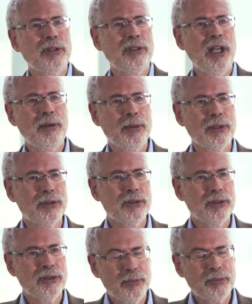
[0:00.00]
segments.
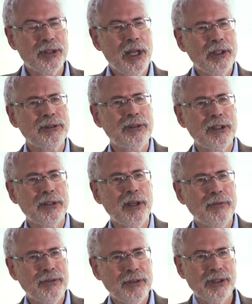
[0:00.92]
Substantially
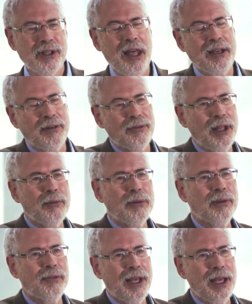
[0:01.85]
enough is that if they
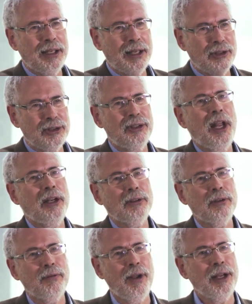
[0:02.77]
would have had a
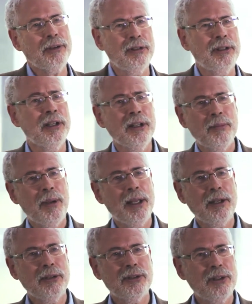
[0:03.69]
standard factory
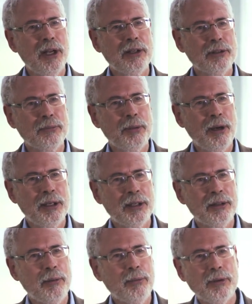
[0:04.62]
making standard
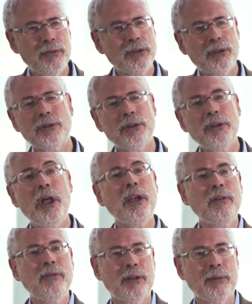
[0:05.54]
product, they would have sold
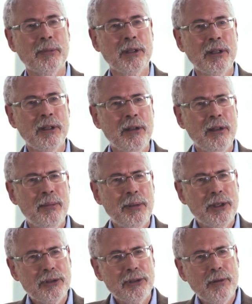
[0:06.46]
none of them.
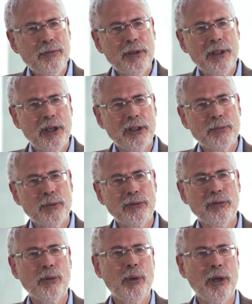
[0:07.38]
Because different
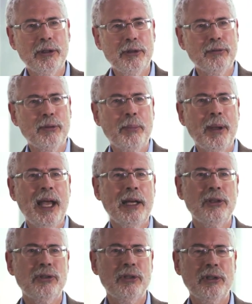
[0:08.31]
customers required different
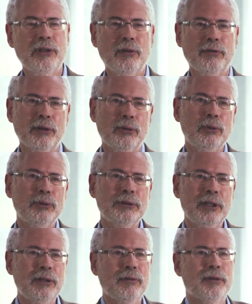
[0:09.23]
packaging, different
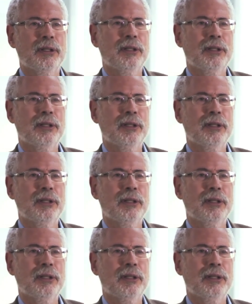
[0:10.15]
cooling, different